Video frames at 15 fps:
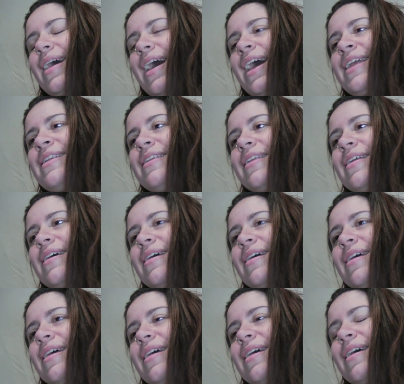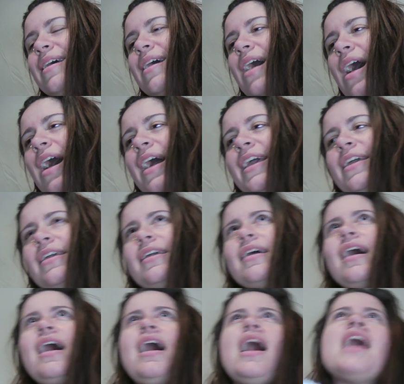And I
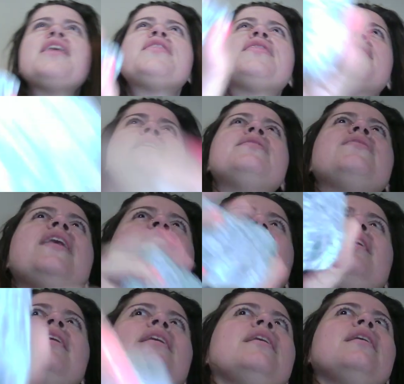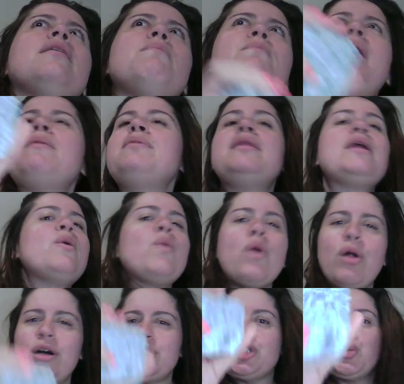think that maybe they
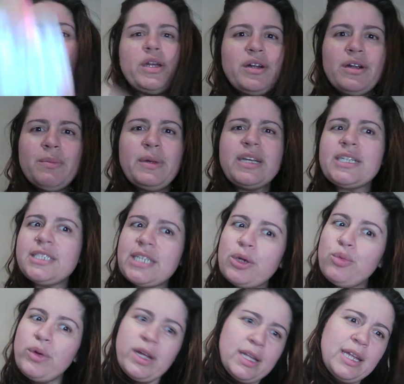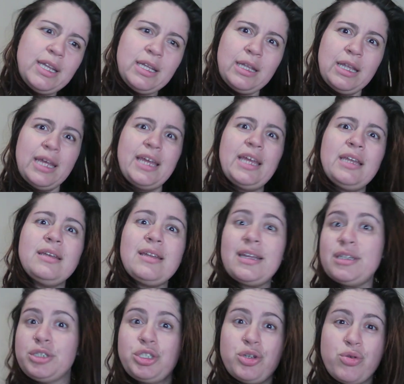were on Twitter because they really leaned
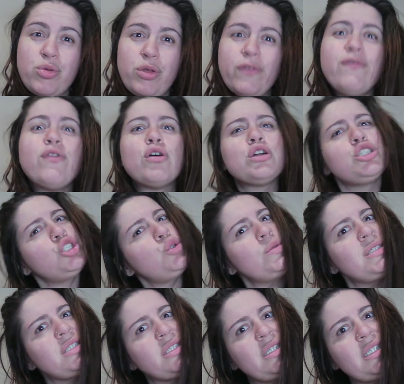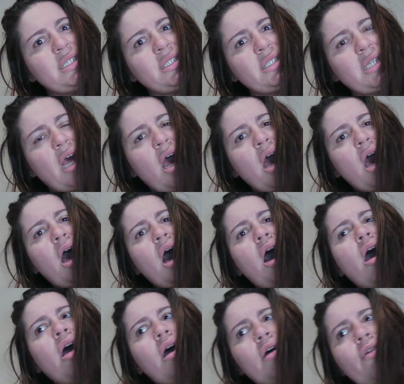into the virtuousness
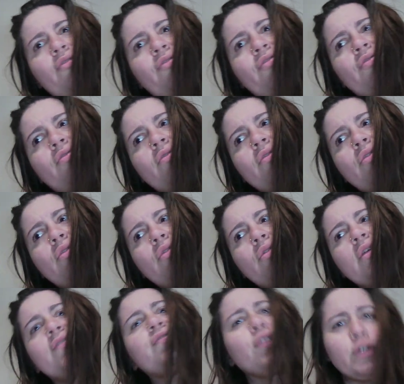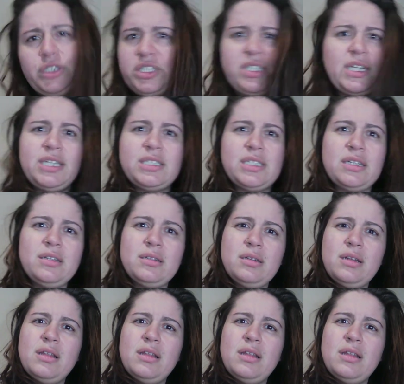of the first season.